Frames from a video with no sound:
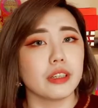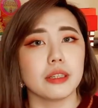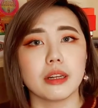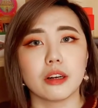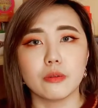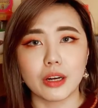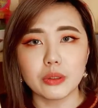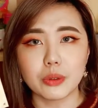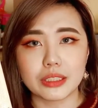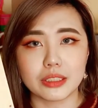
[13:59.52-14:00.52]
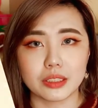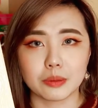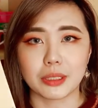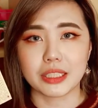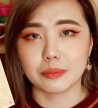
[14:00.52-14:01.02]
and I'll find a way to
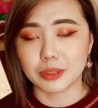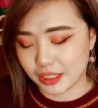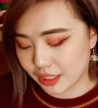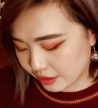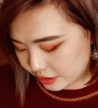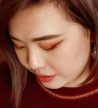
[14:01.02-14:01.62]
display them together.